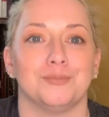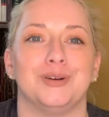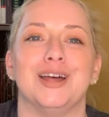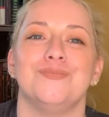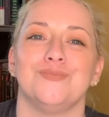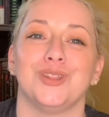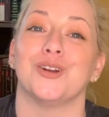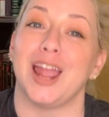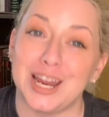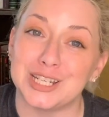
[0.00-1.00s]
but
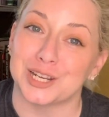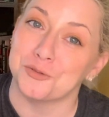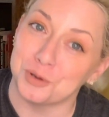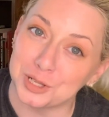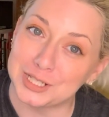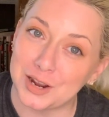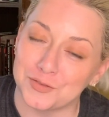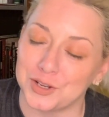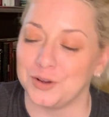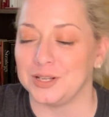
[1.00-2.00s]
your agent can pull it down for
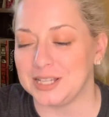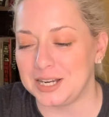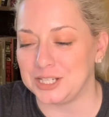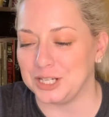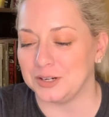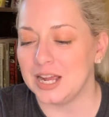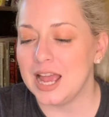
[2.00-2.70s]
you and send it to you.